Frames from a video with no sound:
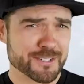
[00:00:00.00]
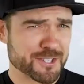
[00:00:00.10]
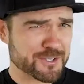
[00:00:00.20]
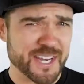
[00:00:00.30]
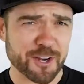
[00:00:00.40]

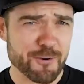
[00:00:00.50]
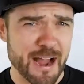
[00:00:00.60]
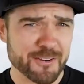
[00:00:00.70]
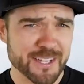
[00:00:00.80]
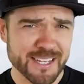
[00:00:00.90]
So stick
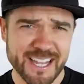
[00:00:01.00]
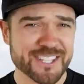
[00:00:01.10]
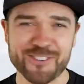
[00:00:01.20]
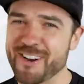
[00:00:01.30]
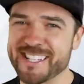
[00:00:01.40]
around,
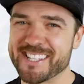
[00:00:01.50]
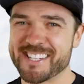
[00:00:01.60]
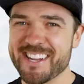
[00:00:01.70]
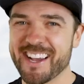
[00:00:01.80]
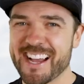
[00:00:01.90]
it's great to
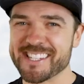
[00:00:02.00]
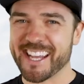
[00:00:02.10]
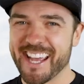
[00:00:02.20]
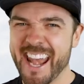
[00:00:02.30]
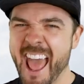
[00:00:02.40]
see you guys
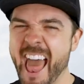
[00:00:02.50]
again.